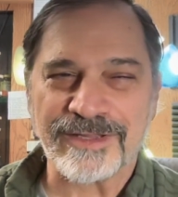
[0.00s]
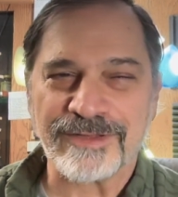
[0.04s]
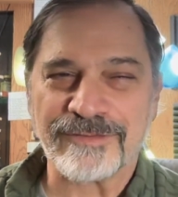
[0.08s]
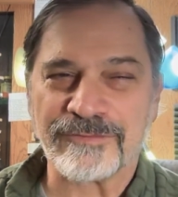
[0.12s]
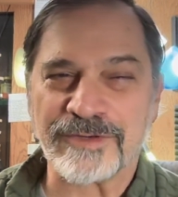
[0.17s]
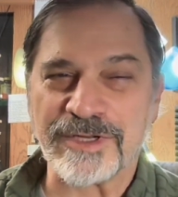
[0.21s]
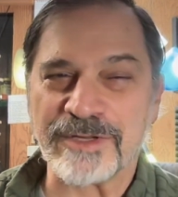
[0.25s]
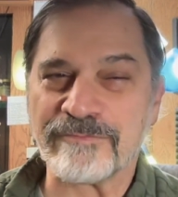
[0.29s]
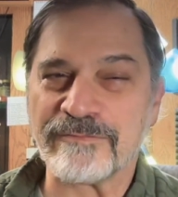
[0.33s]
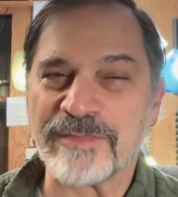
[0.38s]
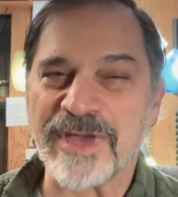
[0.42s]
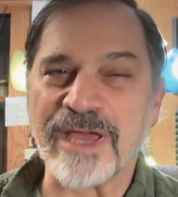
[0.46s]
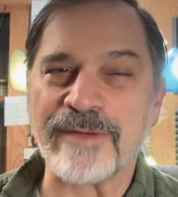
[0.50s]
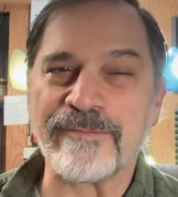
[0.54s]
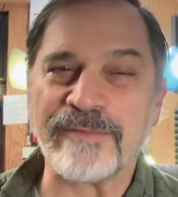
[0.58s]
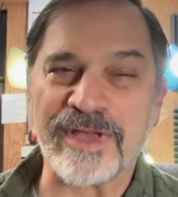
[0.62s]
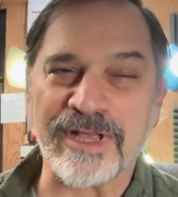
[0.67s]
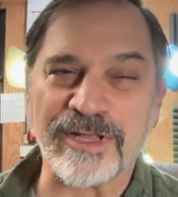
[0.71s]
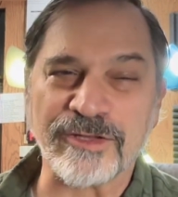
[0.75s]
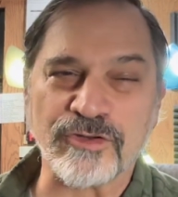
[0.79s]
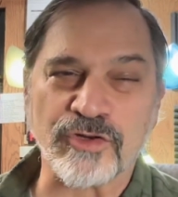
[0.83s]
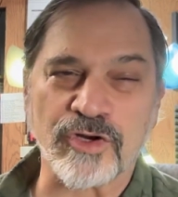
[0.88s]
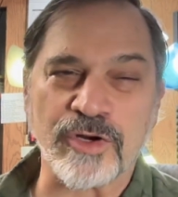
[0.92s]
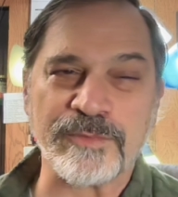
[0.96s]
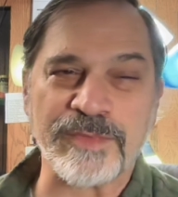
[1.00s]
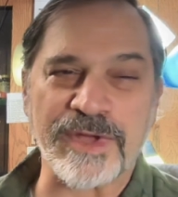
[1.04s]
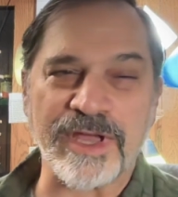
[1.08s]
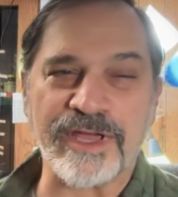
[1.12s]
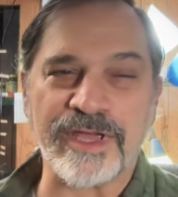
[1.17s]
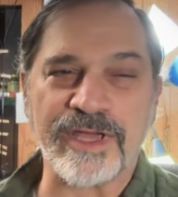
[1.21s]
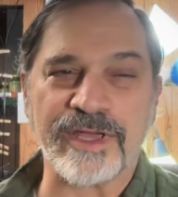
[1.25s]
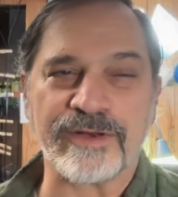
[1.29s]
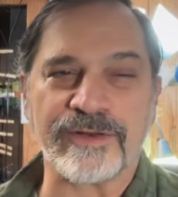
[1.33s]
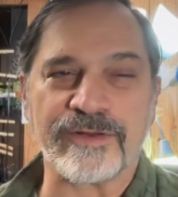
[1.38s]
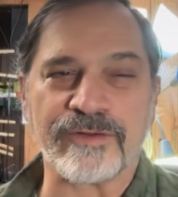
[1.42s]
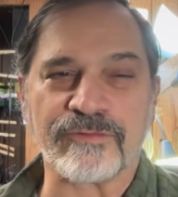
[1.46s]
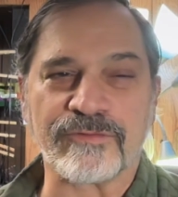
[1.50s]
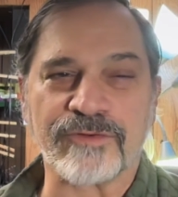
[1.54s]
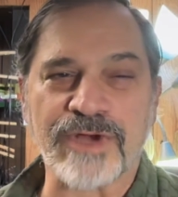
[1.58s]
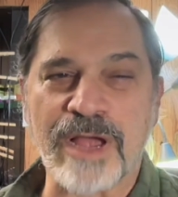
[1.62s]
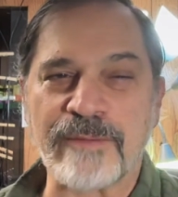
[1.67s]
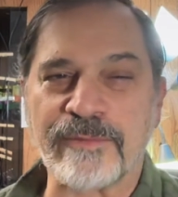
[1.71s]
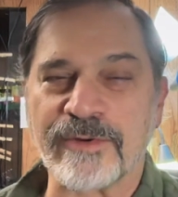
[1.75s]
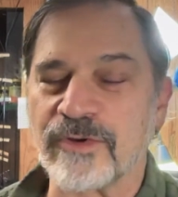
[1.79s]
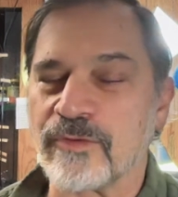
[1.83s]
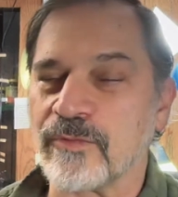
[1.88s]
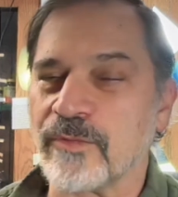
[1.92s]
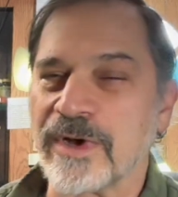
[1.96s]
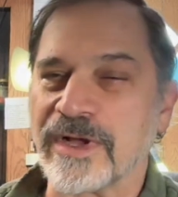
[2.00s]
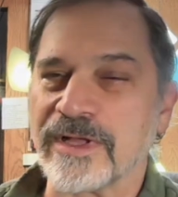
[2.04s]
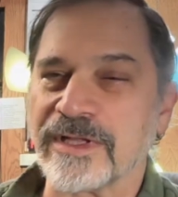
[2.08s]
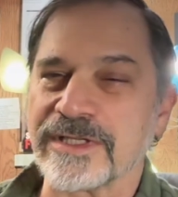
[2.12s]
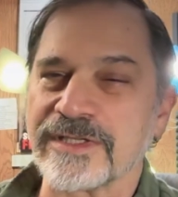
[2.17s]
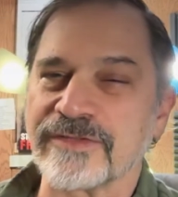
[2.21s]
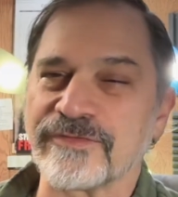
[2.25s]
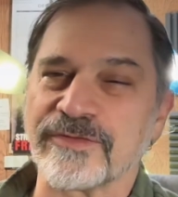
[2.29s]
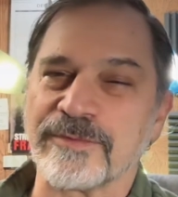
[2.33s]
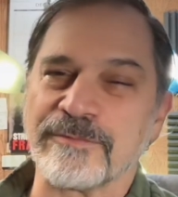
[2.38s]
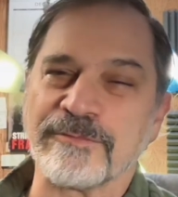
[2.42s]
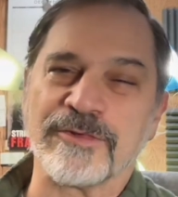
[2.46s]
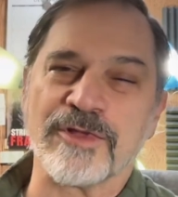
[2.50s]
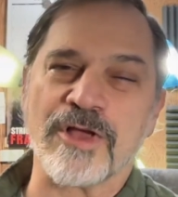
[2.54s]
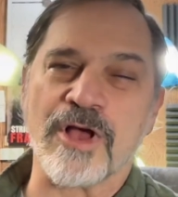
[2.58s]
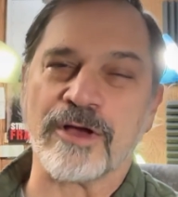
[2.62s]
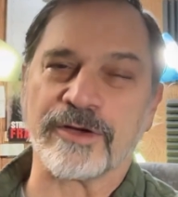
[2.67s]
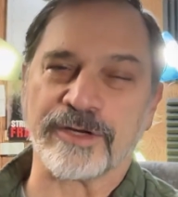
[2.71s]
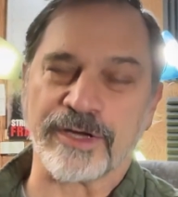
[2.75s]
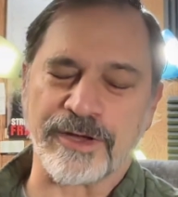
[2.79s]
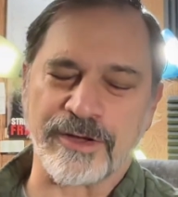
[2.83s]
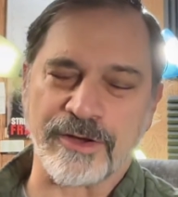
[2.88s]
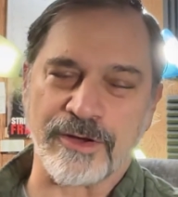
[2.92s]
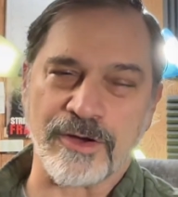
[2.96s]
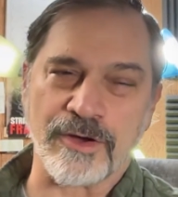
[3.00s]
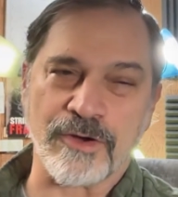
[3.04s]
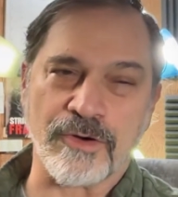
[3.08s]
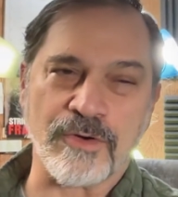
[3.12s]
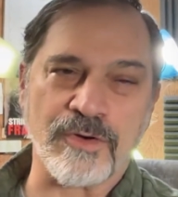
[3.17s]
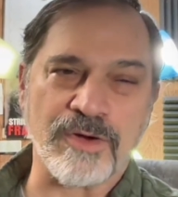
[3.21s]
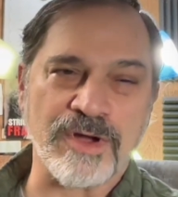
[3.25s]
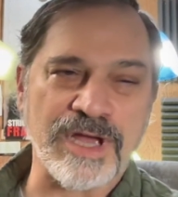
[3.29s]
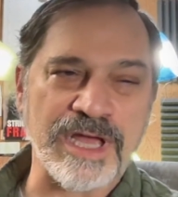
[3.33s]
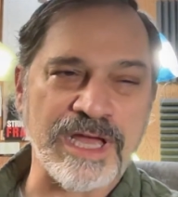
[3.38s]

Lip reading: written by Mel Torme and Robert Wells from long ago.